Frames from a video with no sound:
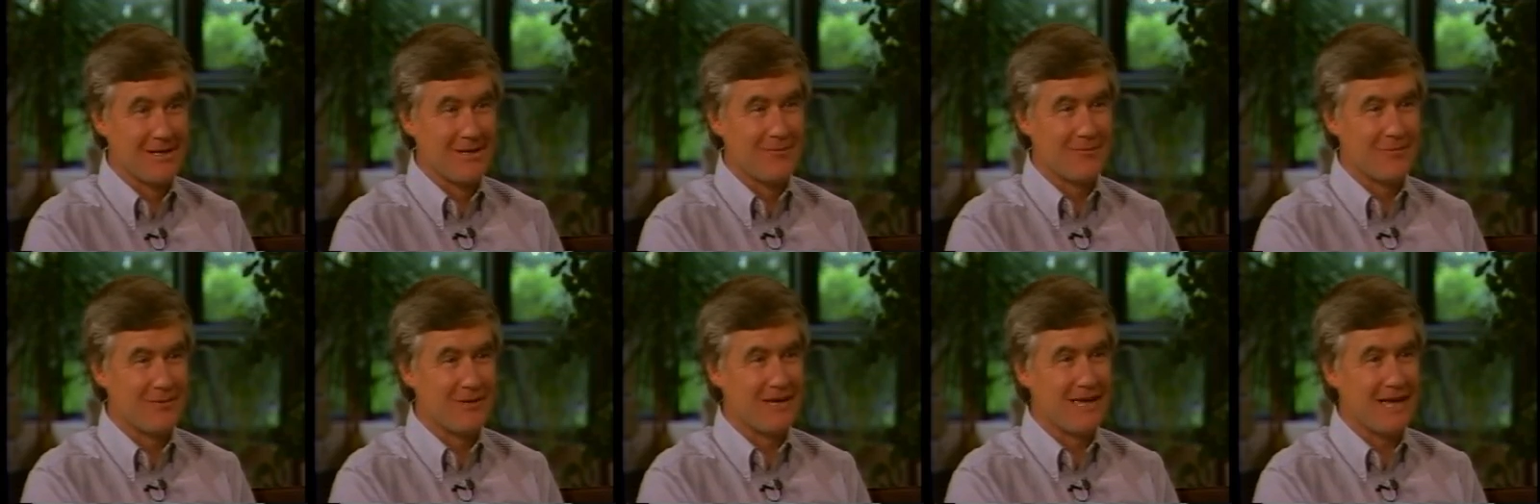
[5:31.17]

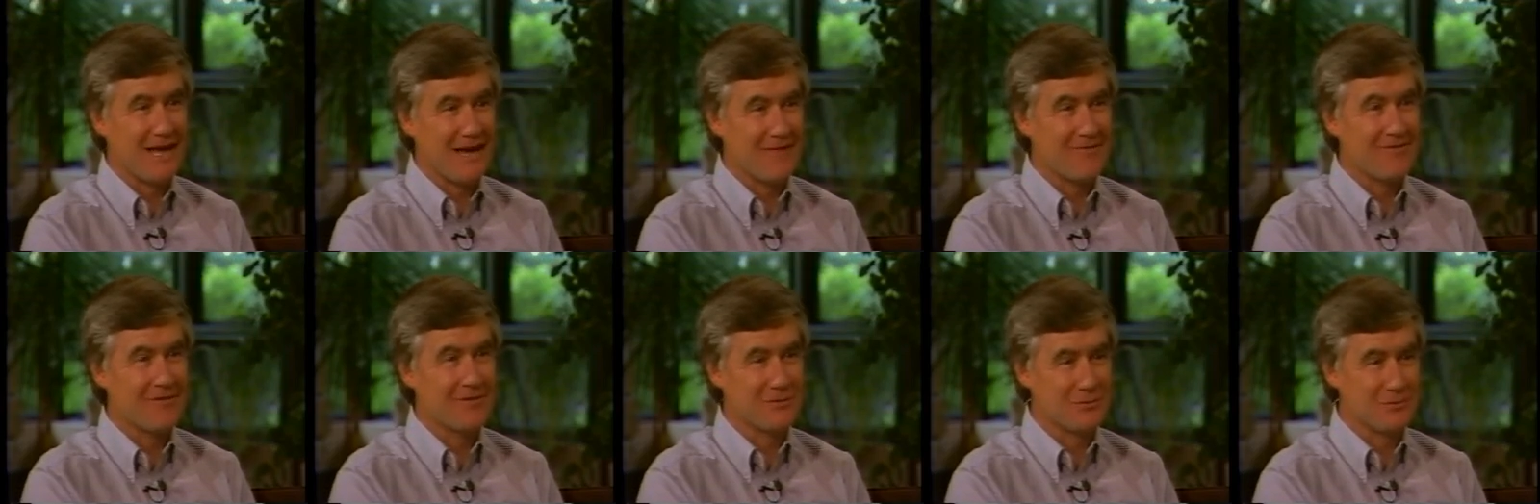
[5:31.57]
we
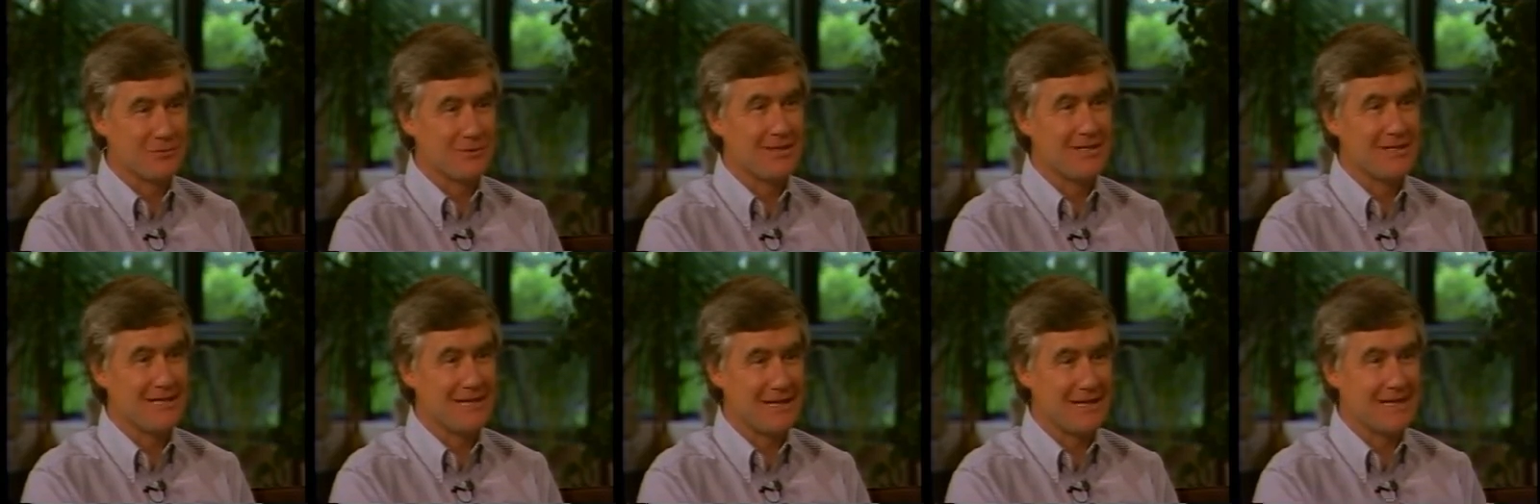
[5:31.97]
haven't
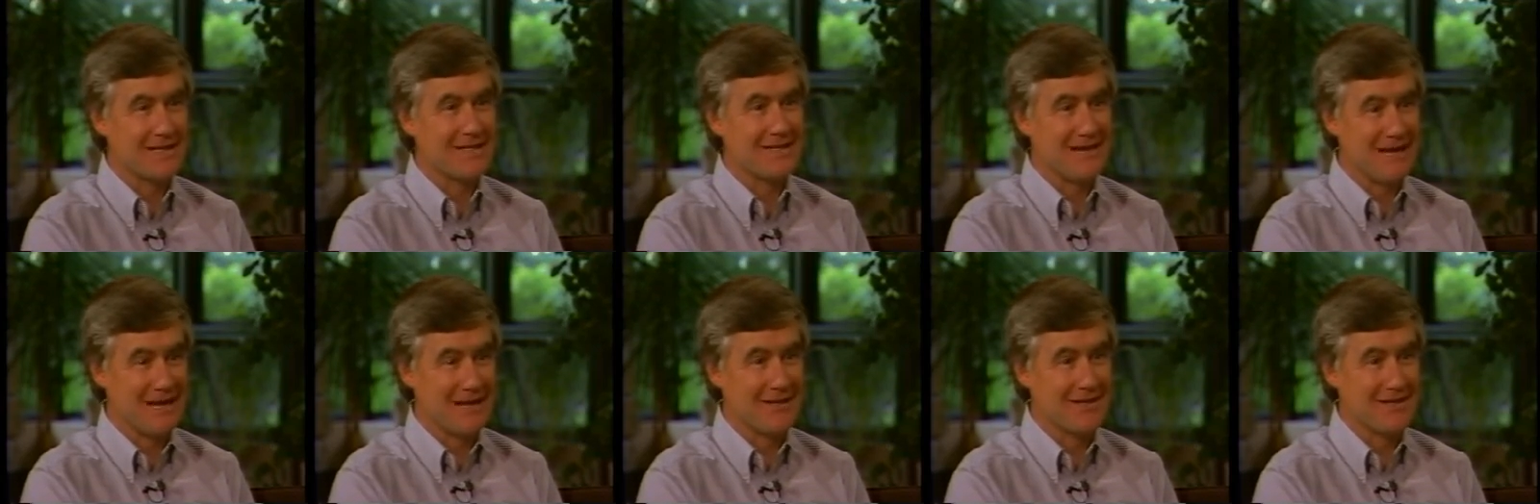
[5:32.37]
really
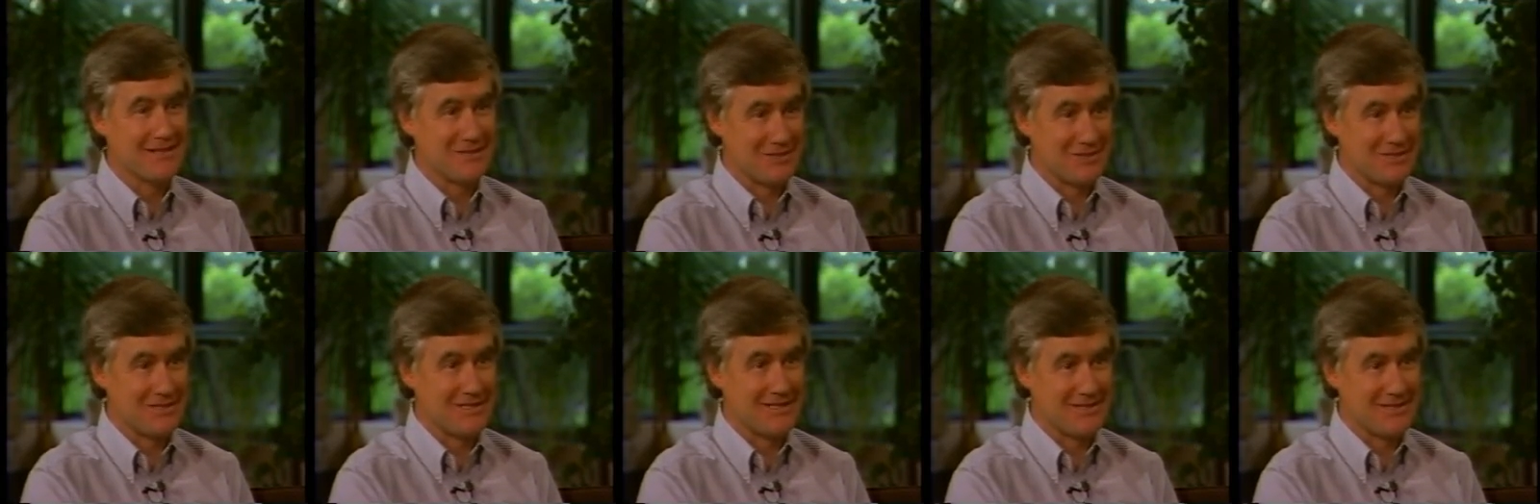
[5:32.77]
acknowledged